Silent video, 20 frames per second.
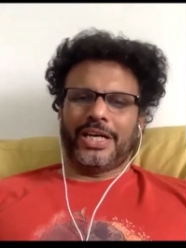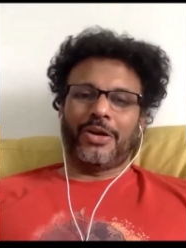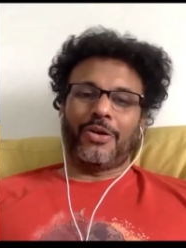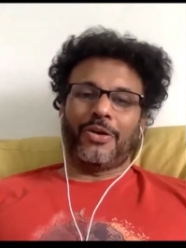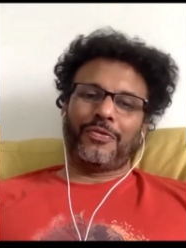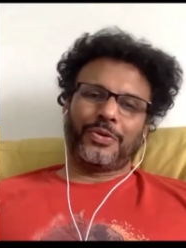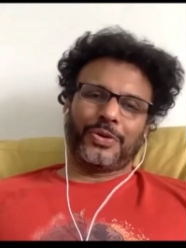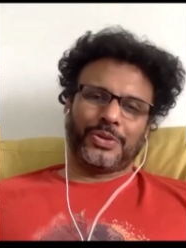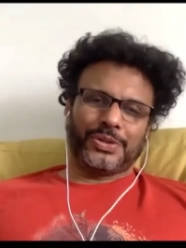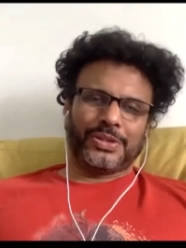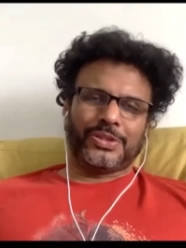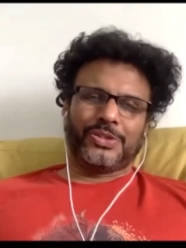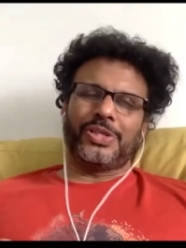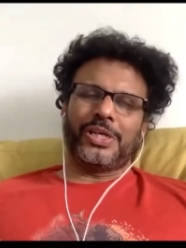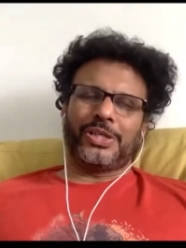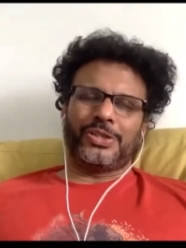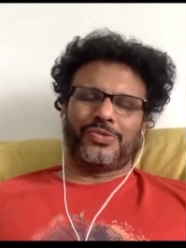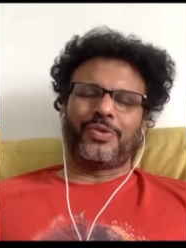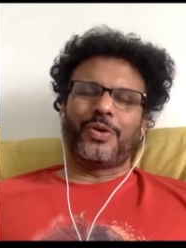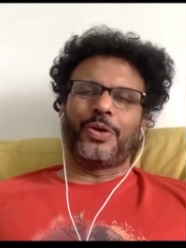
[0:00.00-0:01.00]
Of course, it's
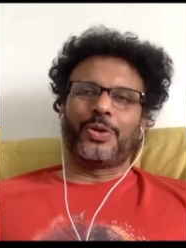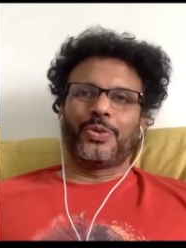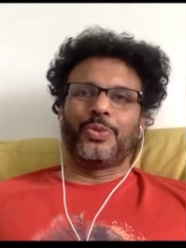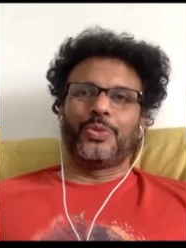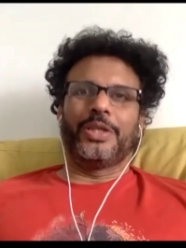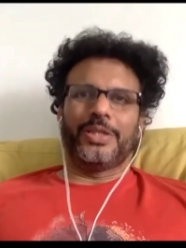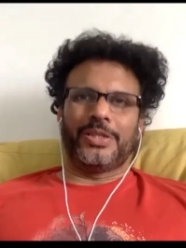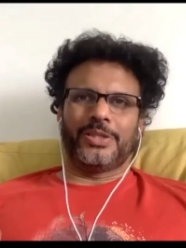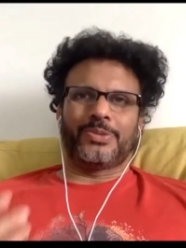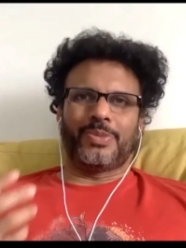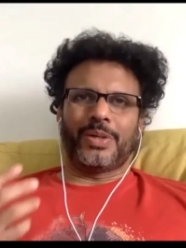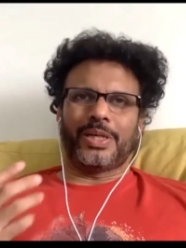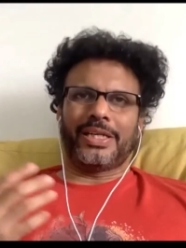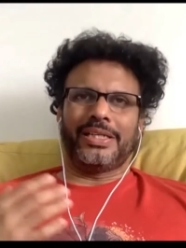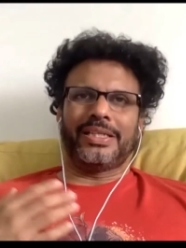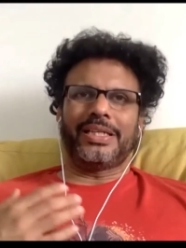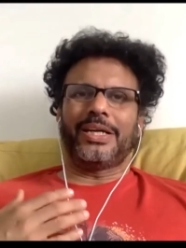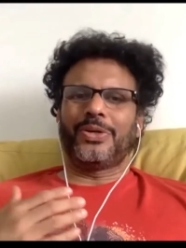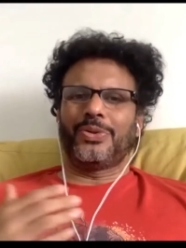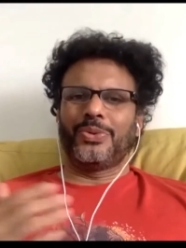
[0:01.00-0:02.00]
just for 2 years, but in
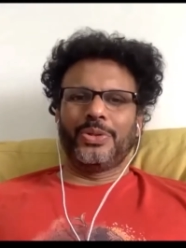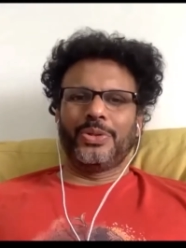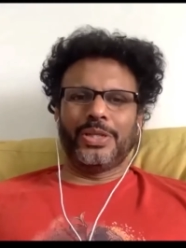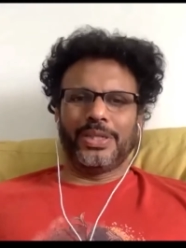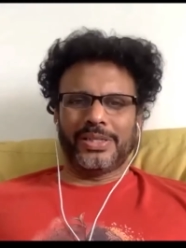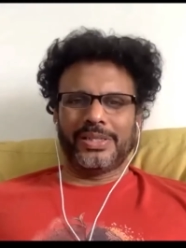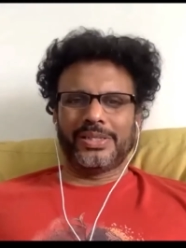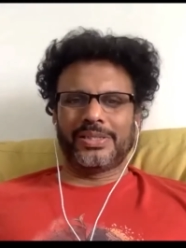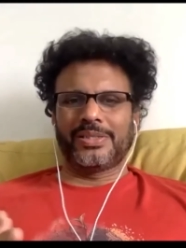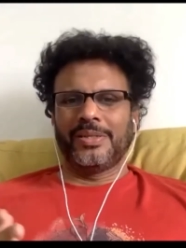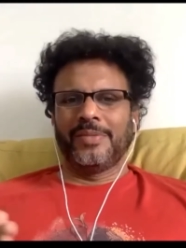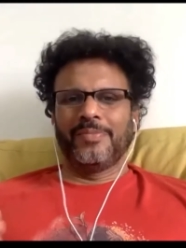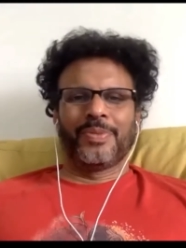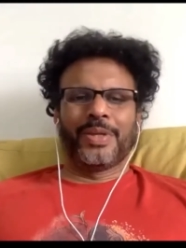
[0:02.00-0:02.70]
that 2 years,